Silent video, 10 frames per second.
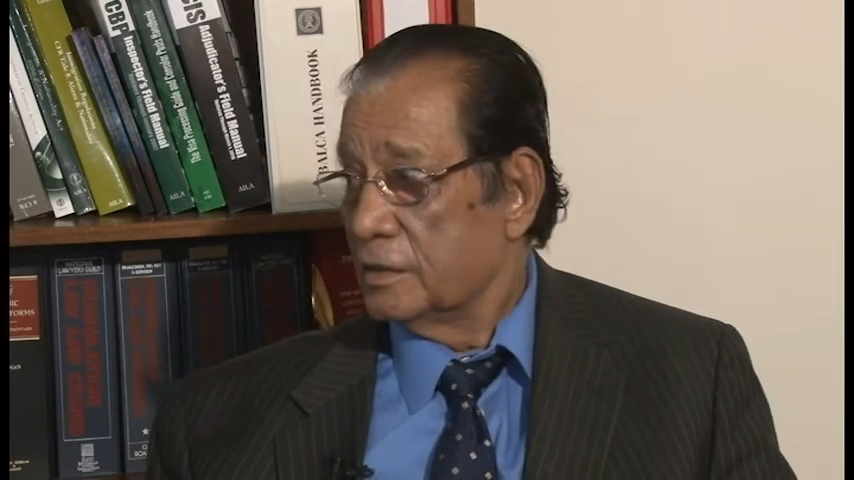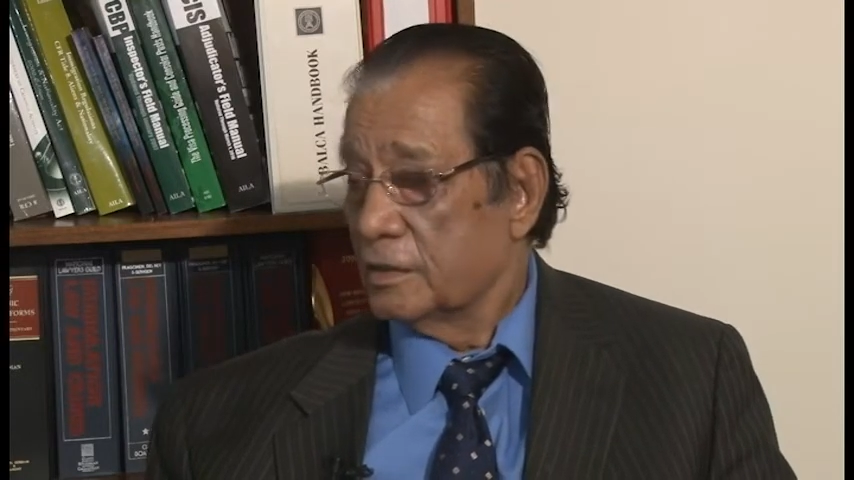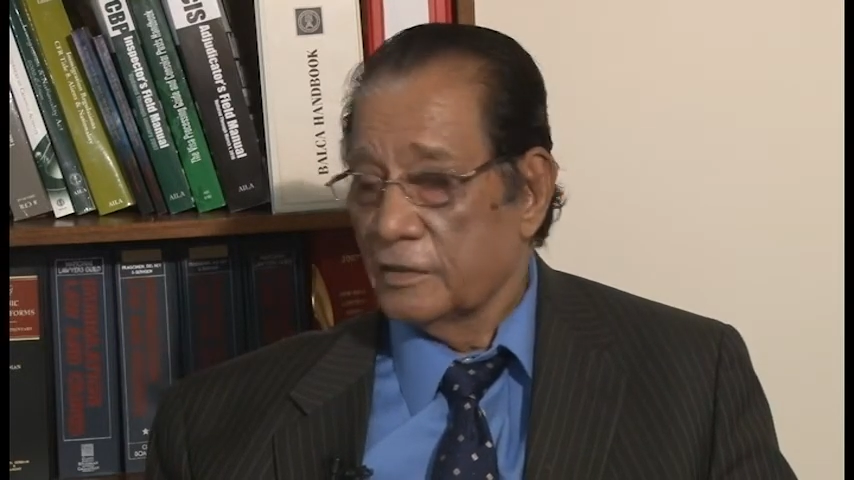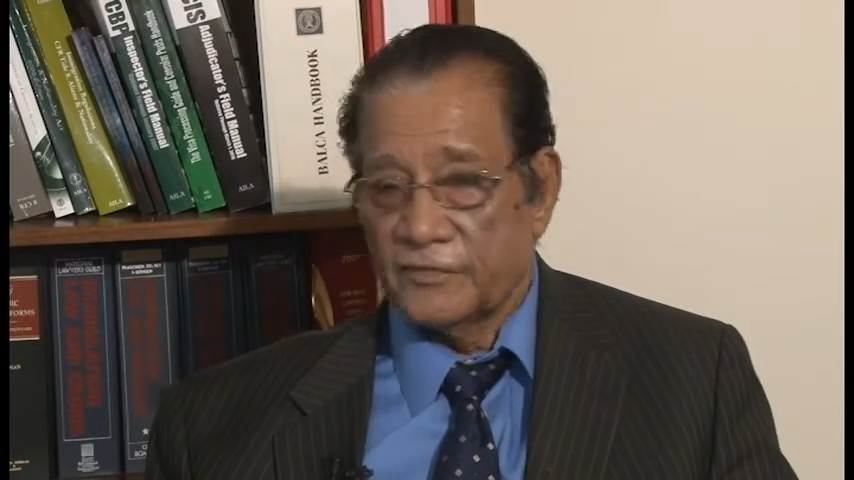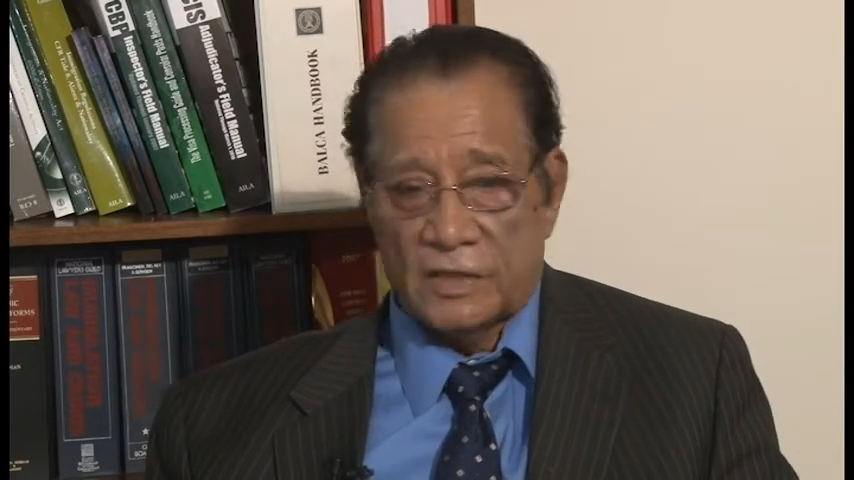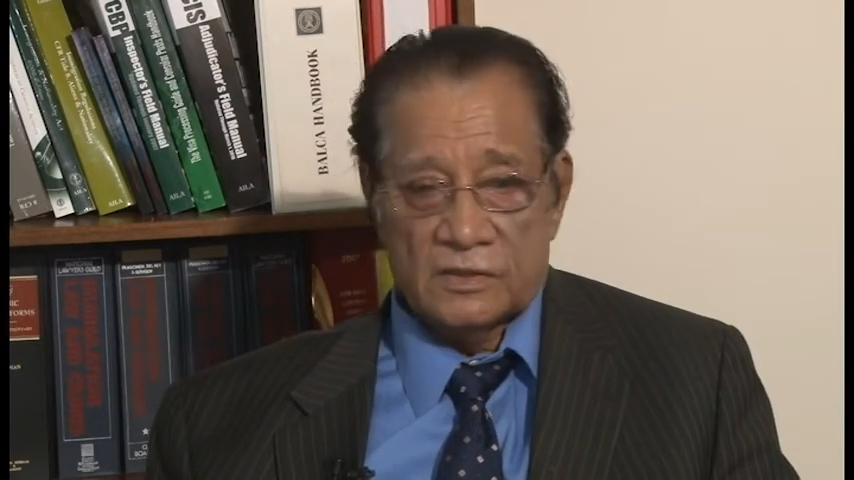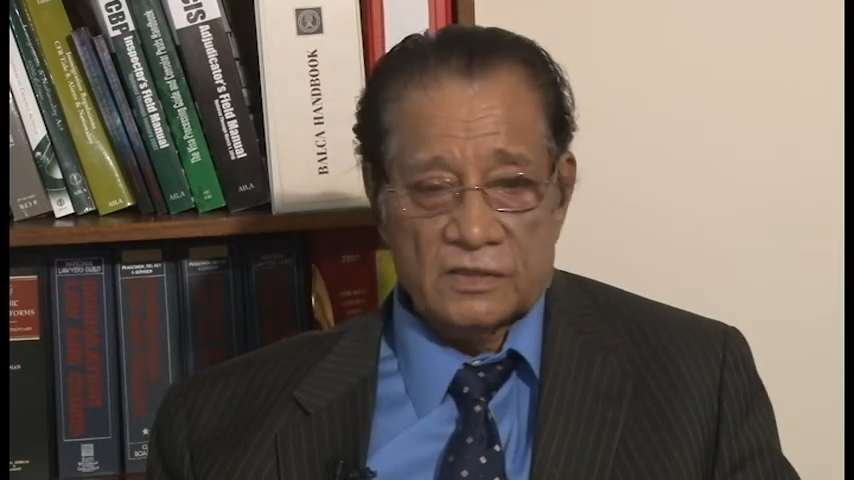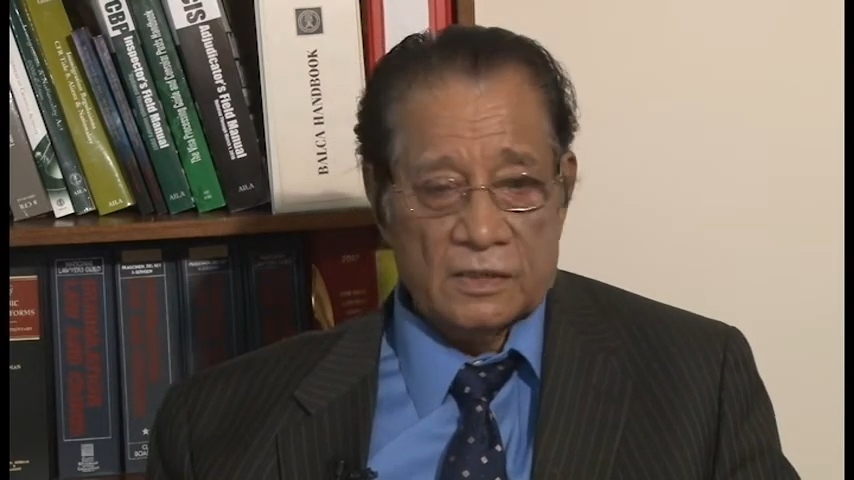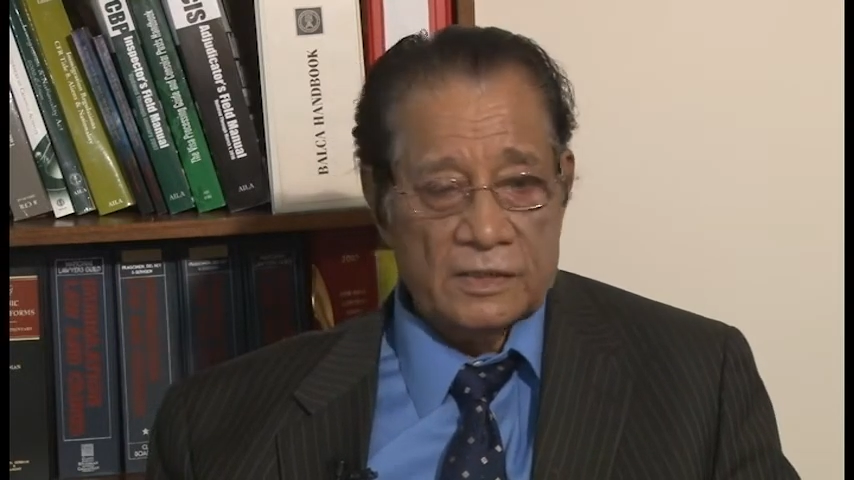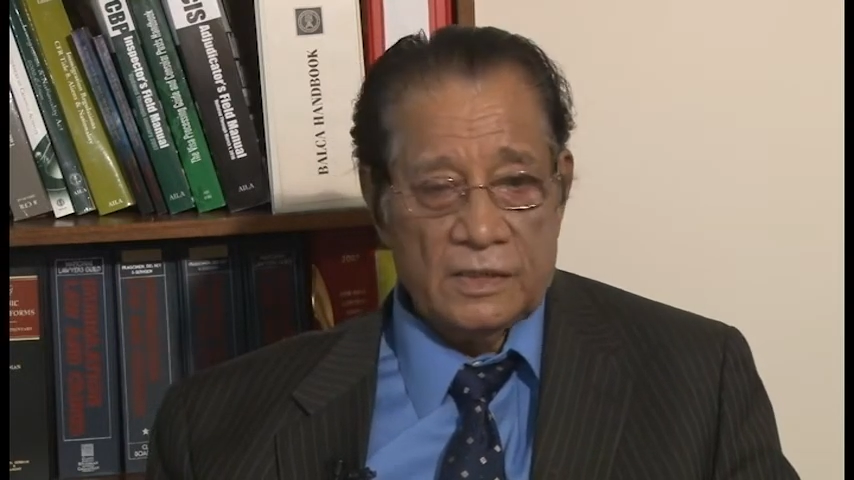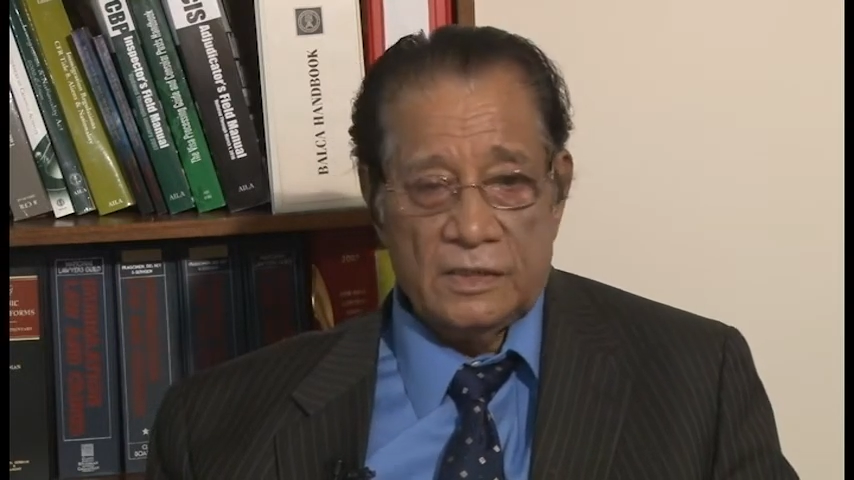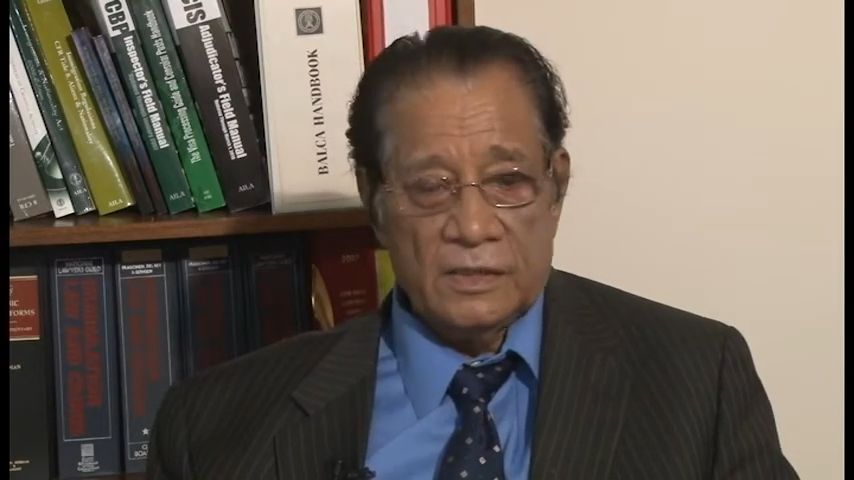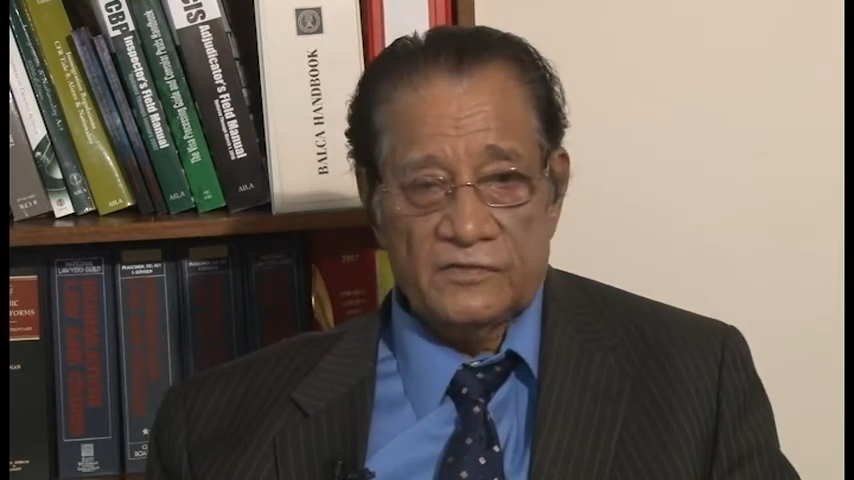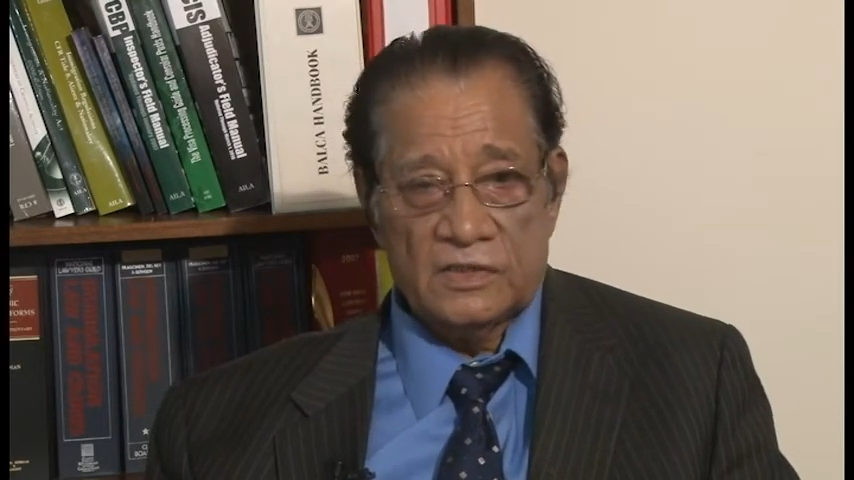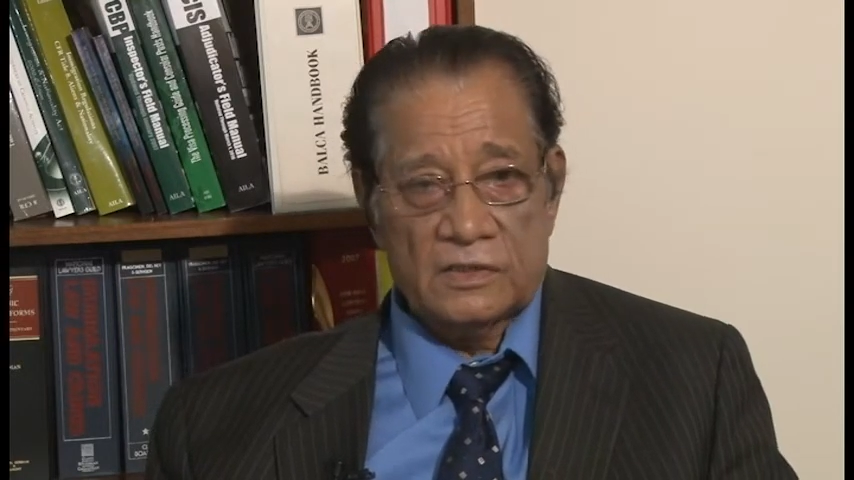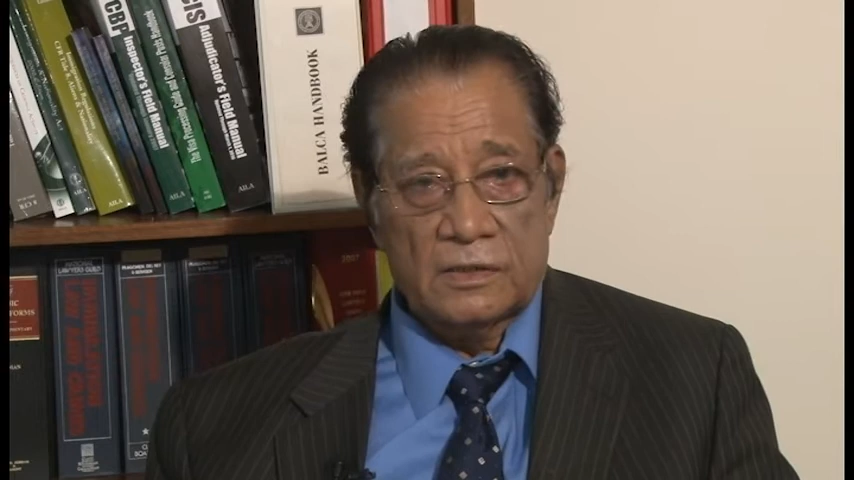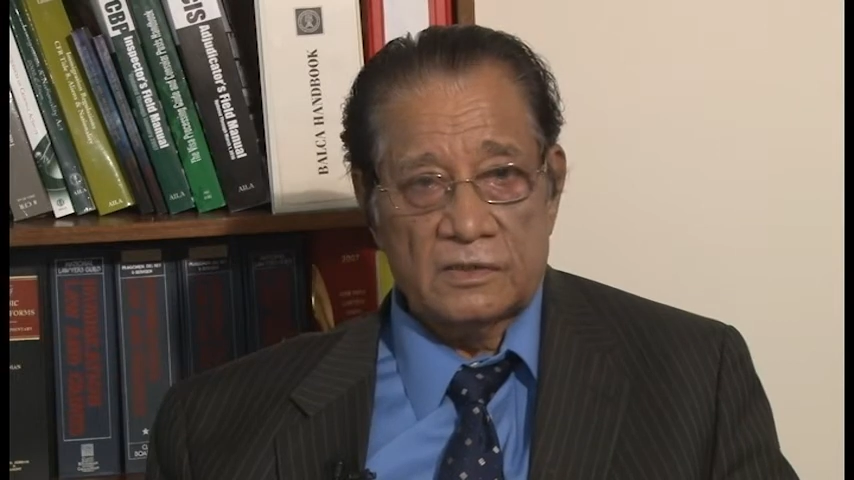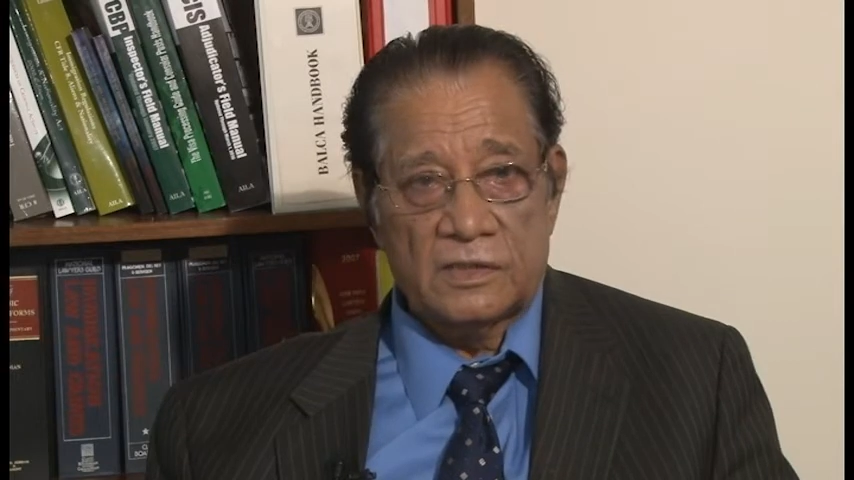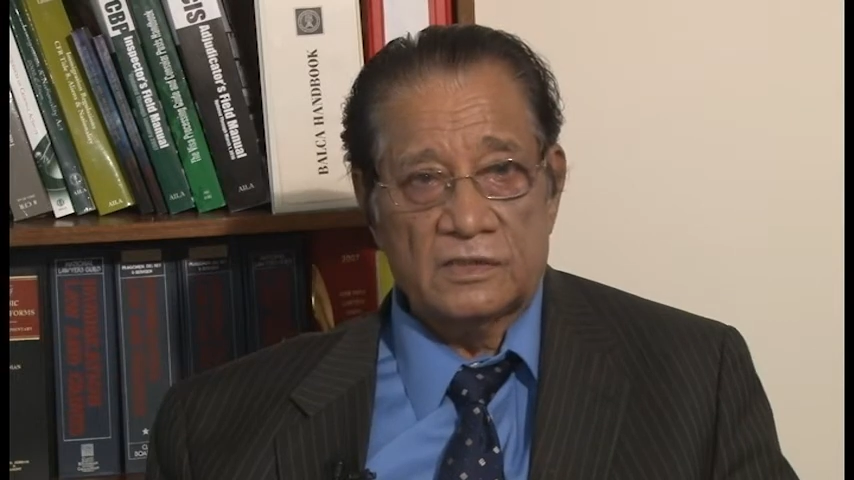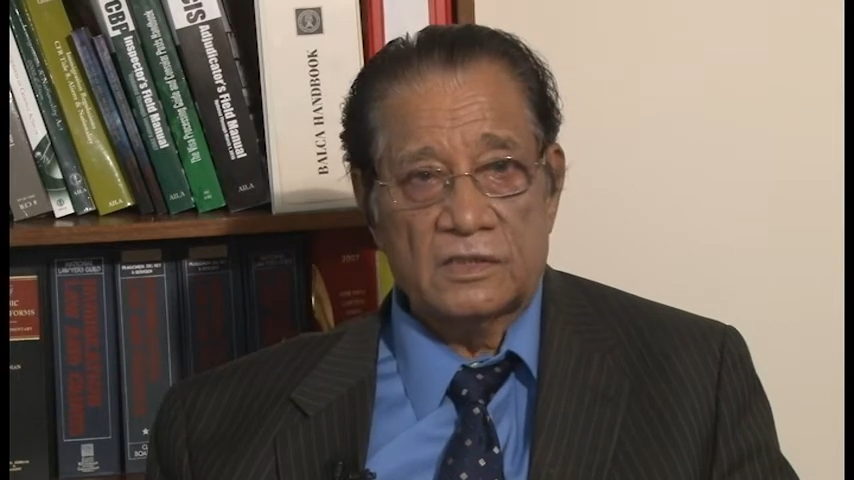or Afghanistan any of these
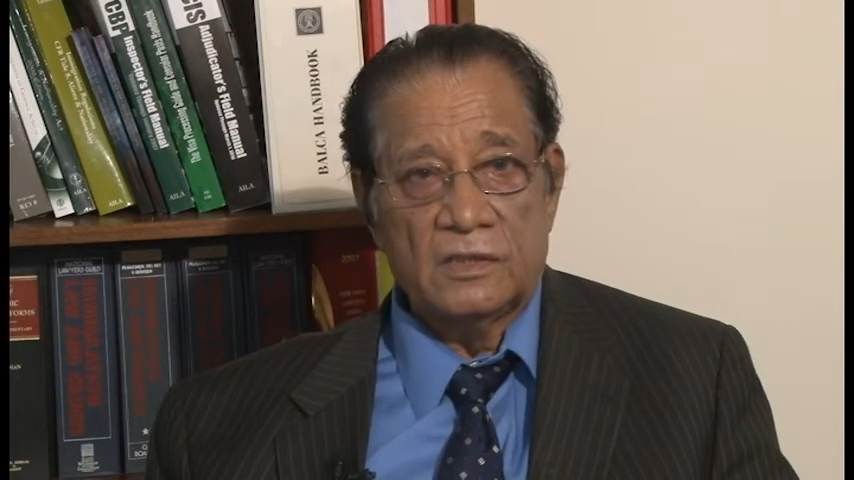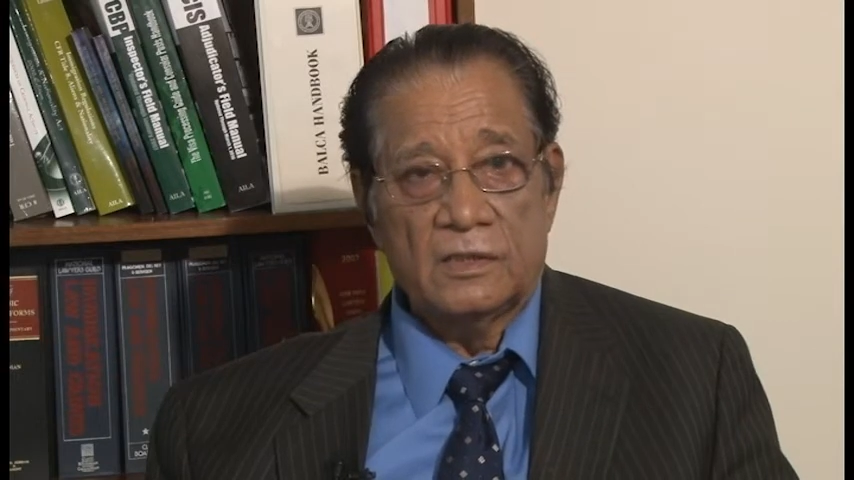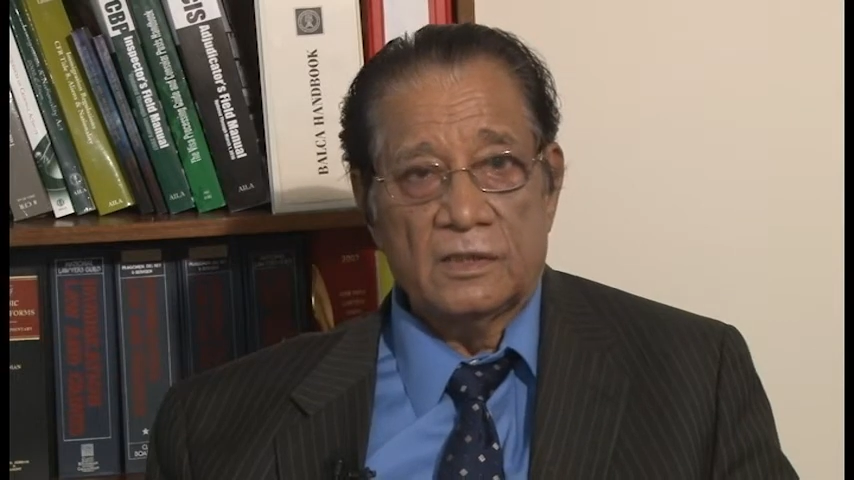countries